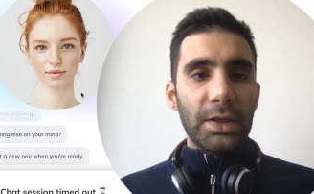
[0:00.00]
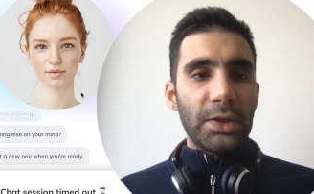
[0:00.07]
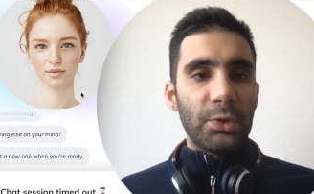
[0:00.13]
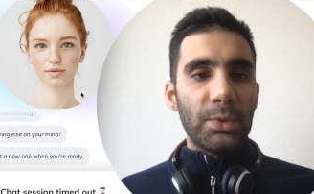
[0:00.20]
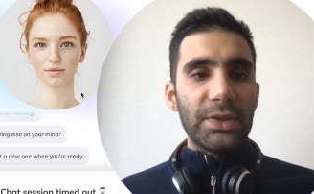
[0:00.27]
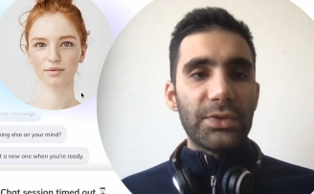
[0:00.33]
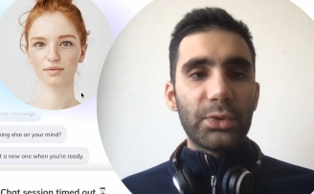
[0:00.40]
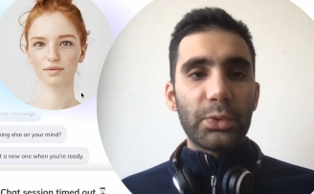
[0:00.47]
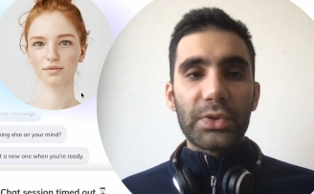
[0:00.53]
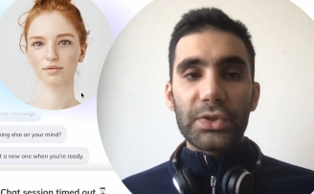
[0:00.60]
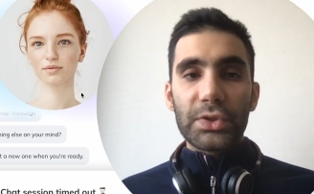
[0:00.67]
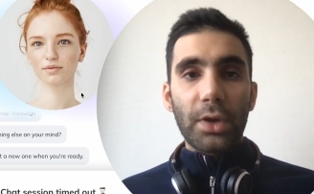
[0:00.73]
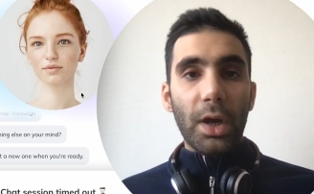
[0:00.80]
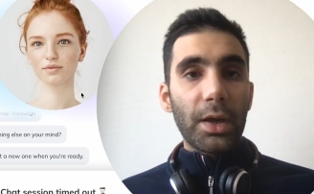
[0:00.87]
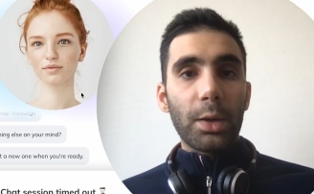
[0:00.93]
Speaker 1: you need to
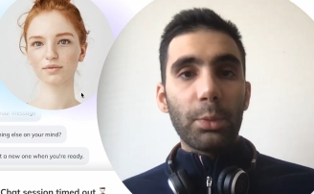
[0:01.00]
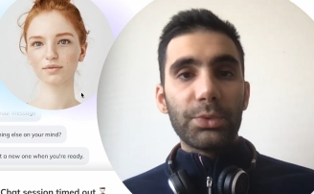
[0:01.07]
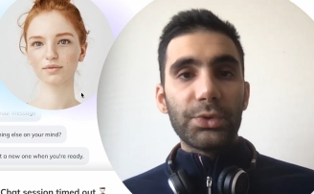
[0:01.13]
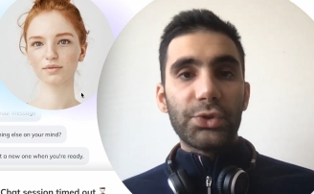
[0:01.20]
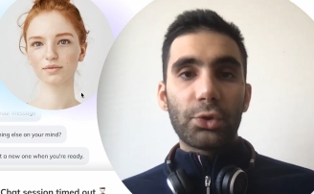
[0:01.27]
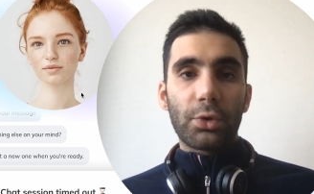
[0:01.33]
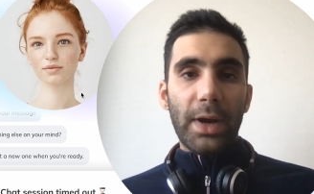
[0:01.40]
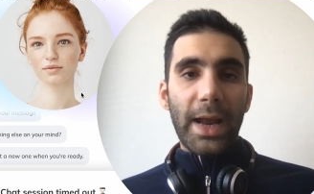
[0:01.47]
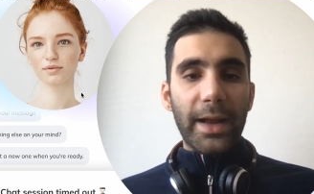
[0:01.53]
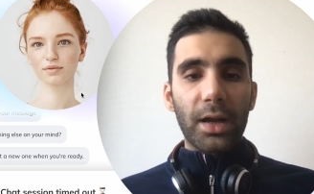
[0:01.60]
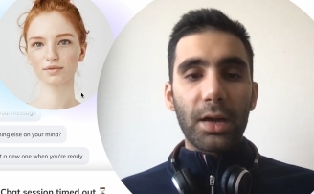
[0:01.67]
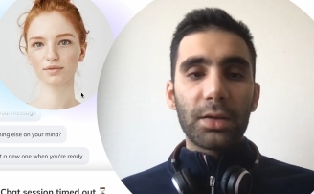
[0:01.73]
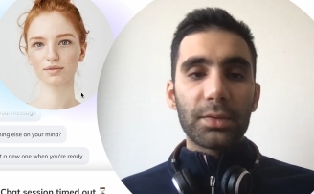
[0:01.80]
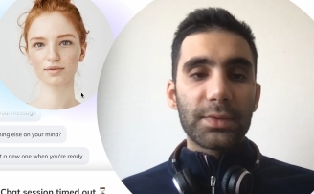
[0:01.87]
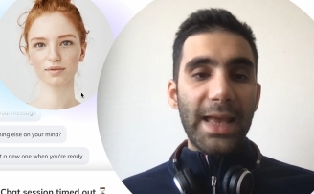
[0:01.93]
sign up with your
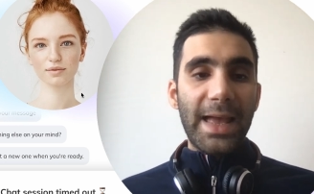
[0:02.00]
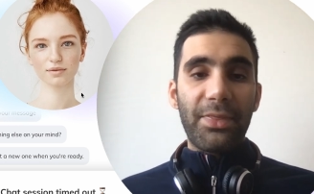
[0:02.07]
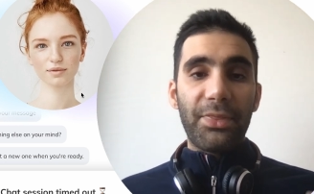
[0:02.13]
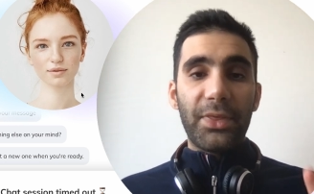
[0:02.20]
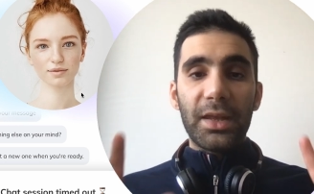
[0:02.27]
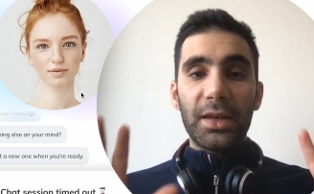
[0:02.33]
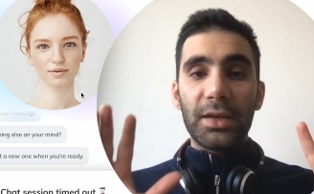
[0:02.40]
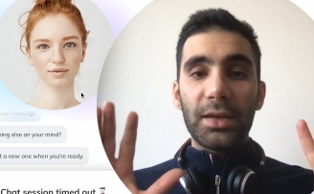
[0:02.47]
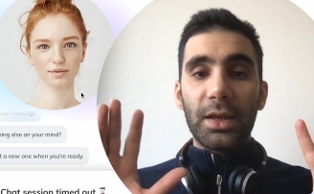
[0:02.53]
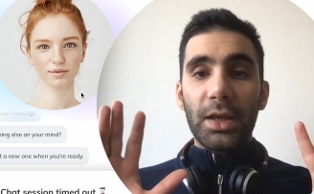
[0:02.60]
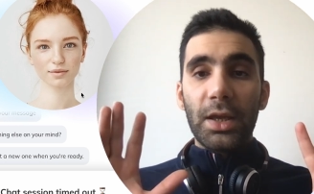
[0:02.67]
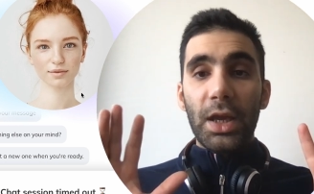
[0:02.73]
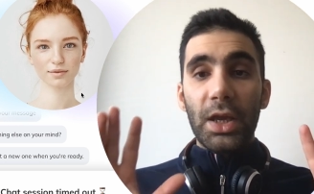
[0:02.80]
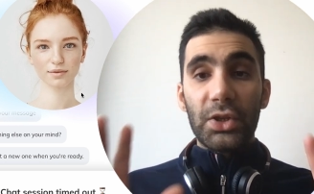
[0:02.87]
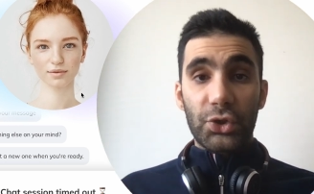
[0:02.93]
account and then
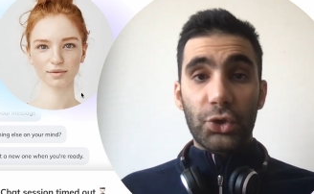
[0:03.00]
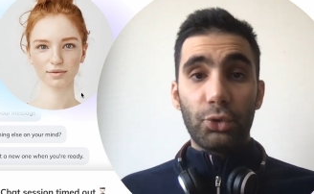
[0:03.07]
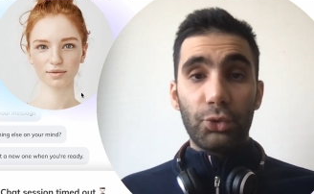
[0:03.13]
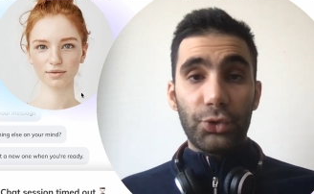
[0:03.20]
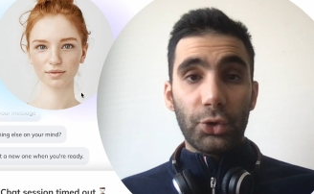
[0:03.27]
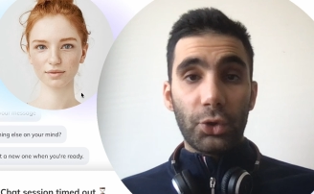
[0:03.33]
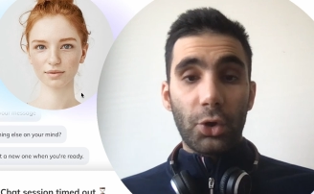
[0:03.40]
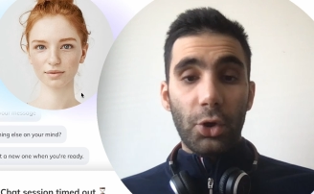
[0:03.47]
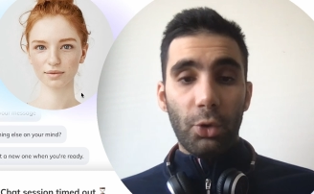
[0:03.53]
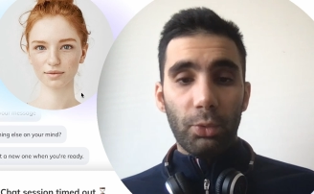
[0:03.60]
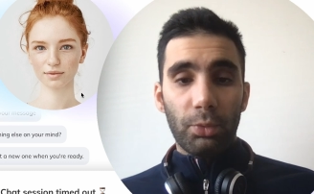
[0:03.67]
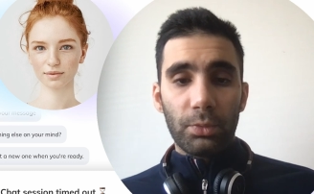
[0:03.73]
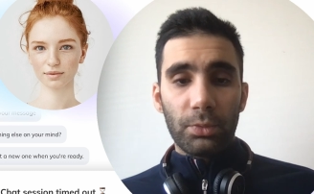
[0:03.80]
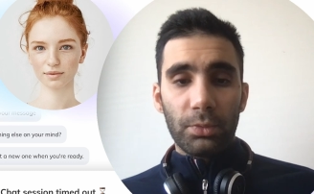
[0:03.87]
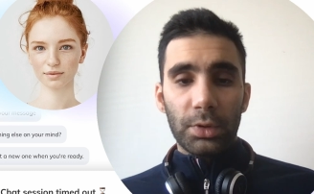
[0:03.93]
it's good to go.
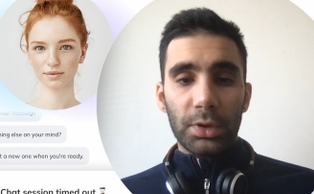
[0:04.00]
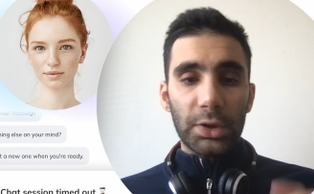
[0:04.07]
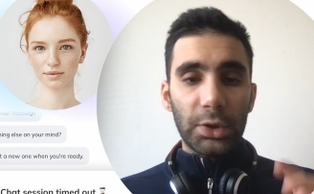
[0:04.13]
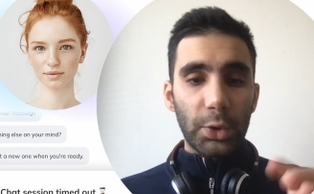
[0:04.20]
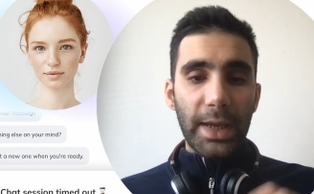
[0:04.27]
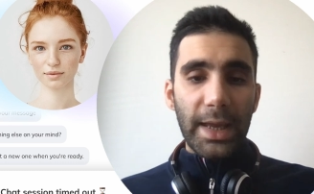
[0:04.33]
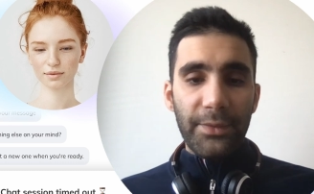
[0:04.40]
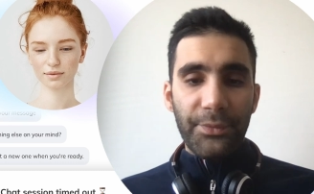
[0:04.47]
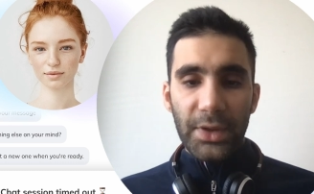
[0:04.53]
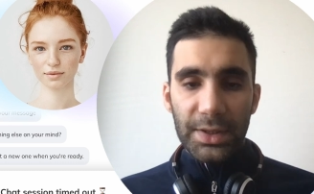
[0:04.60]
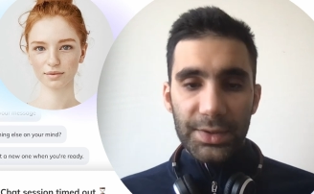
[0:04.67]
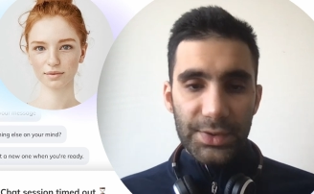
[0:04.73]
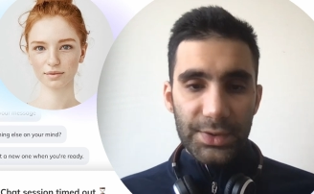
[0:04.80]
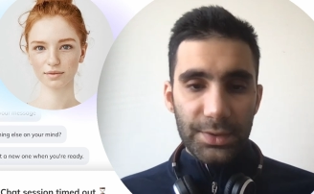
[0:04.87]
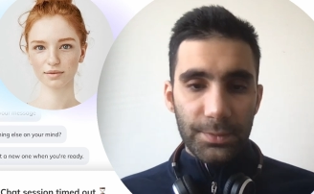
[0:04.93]
Look at
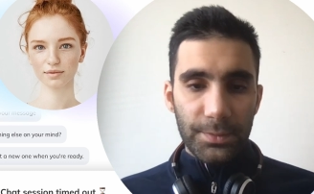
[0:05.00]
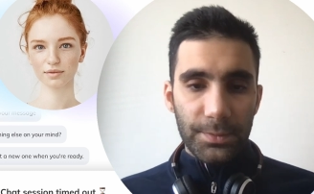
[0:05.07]
this.